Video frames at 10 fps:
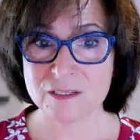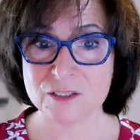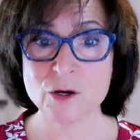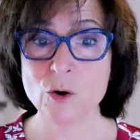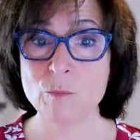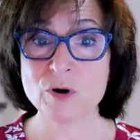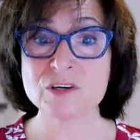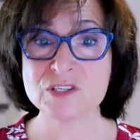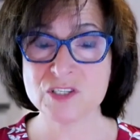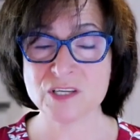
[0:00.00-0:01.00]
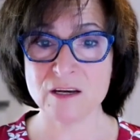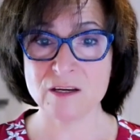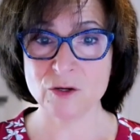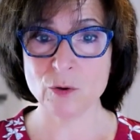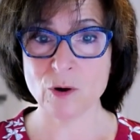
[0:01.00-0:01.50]
So Burr stayed
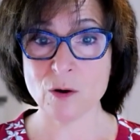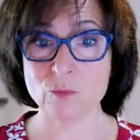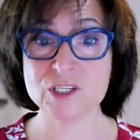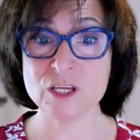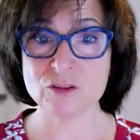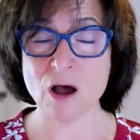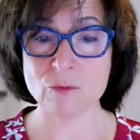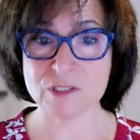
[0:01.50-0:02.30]
in New York, which he thought